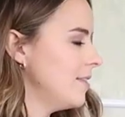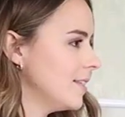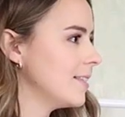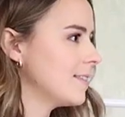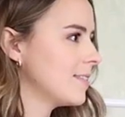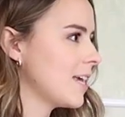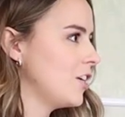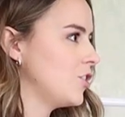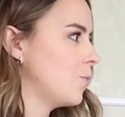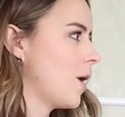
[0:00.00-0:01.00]
This is the
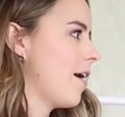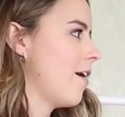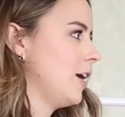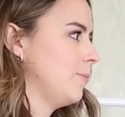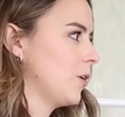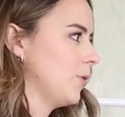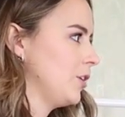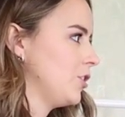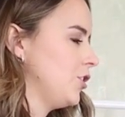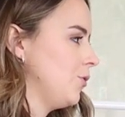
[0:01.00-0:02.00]
stage where I'm
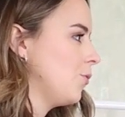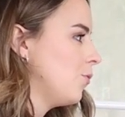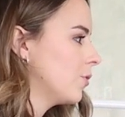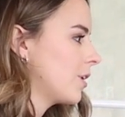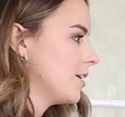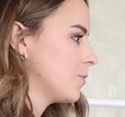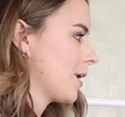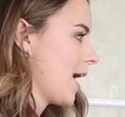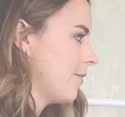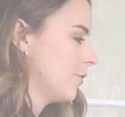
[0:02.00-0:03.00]
going to organize
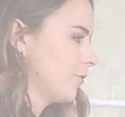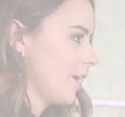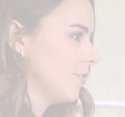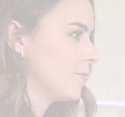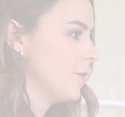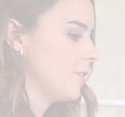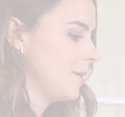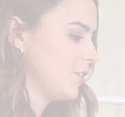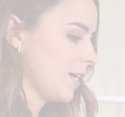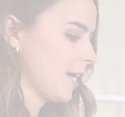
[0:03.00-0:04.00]
what I have on the rails, put them
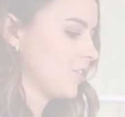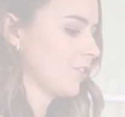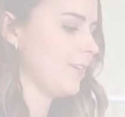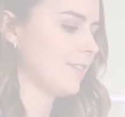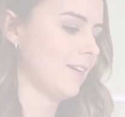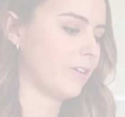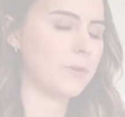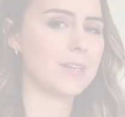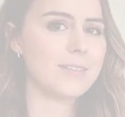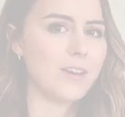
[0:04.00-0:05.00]
into categories. I don't
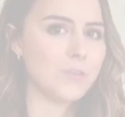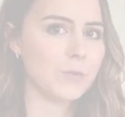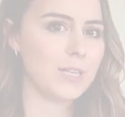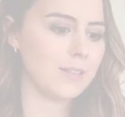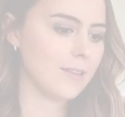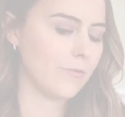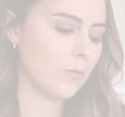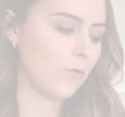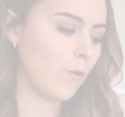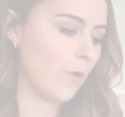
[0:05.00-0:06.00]
want to start sorting the stuff on
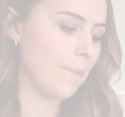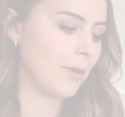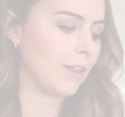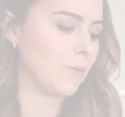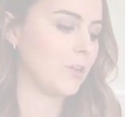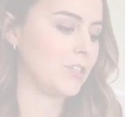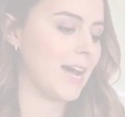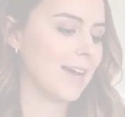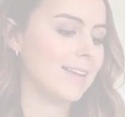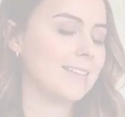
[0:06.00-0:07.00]
the floor and putting them onto
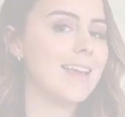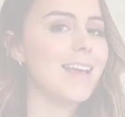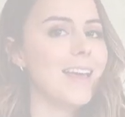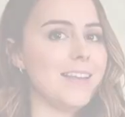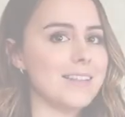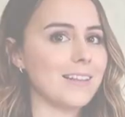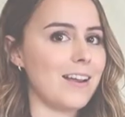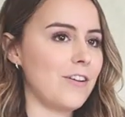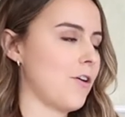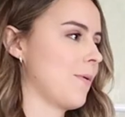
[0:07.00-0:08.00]
hangers until
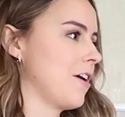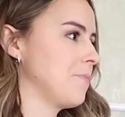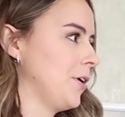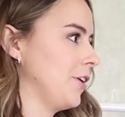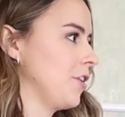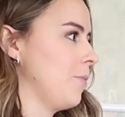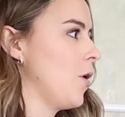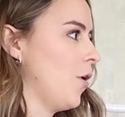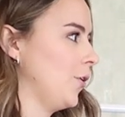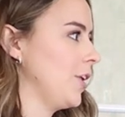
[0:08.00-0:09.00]
I know where I'm putting
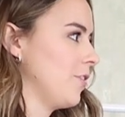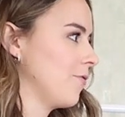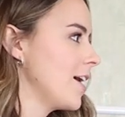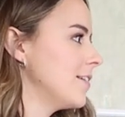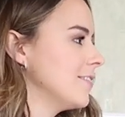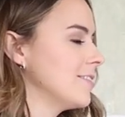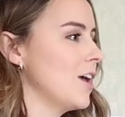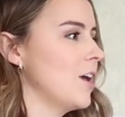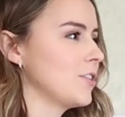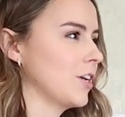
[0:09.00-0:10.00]
them on the rails. So
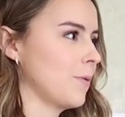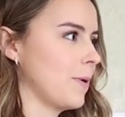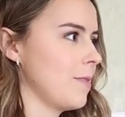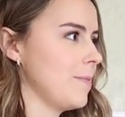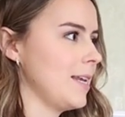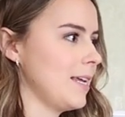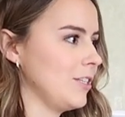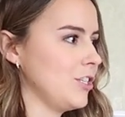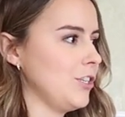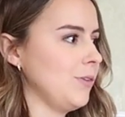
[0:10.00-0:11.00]
I'm going to put them
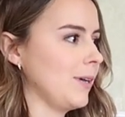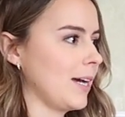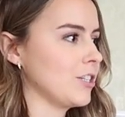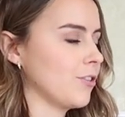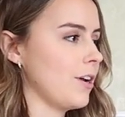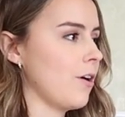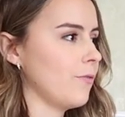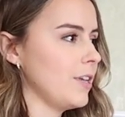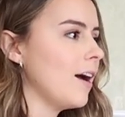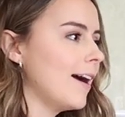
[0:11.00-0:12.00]
into category
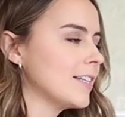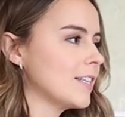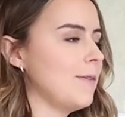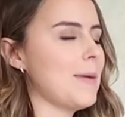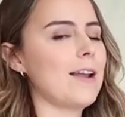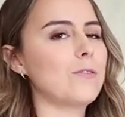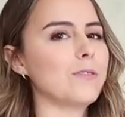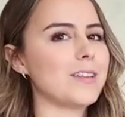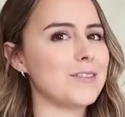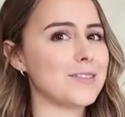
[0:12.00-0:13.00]
of the item and
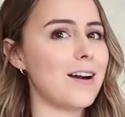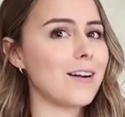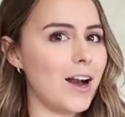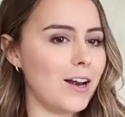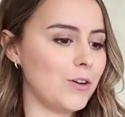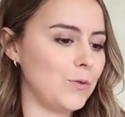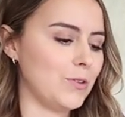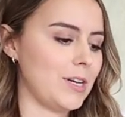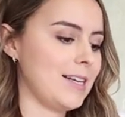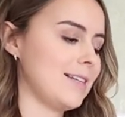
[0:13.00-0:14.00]
also start color
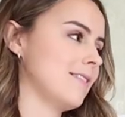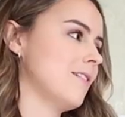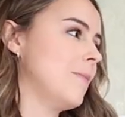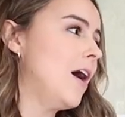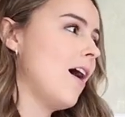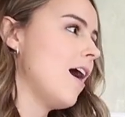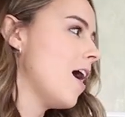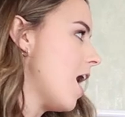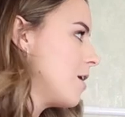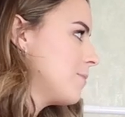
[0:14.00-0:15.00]
coordinating them.
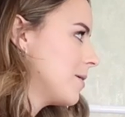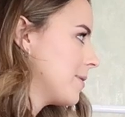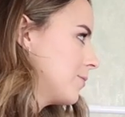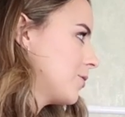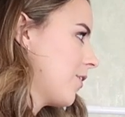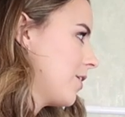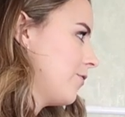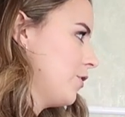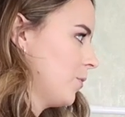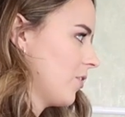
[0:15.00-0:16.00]
I might be able to find
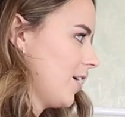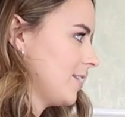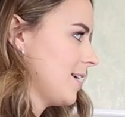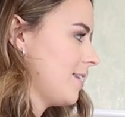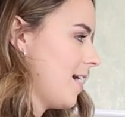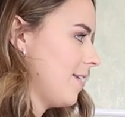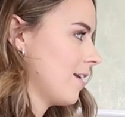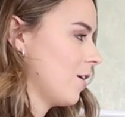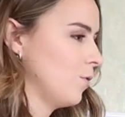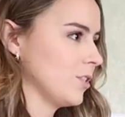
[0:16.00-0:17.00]
a few more things in here
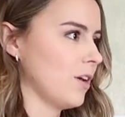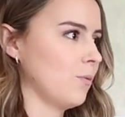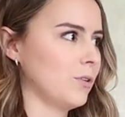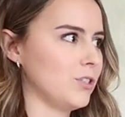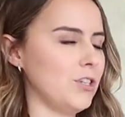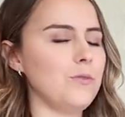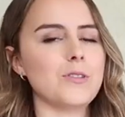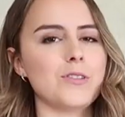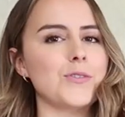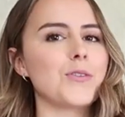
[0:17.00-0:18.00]
that I also want to
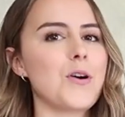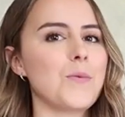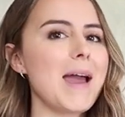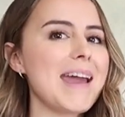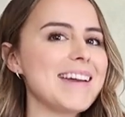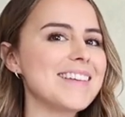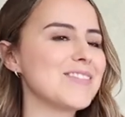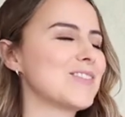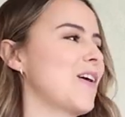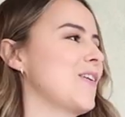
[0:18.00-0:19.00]
store away.
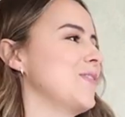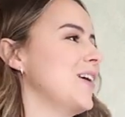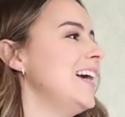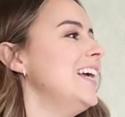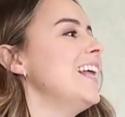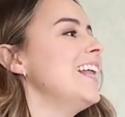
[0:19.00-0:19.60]
So